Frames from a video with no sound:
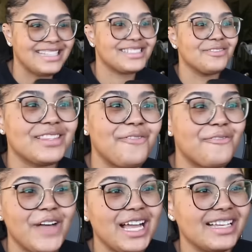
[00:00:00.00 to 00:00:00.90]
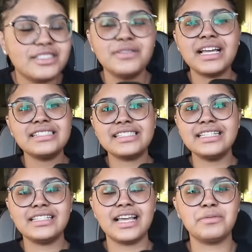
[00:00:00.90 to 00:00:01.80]
So what the f? So that's the
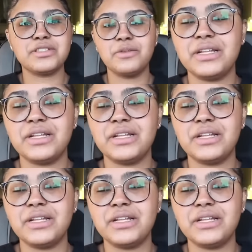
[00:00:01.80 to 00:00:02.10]
end of the episode.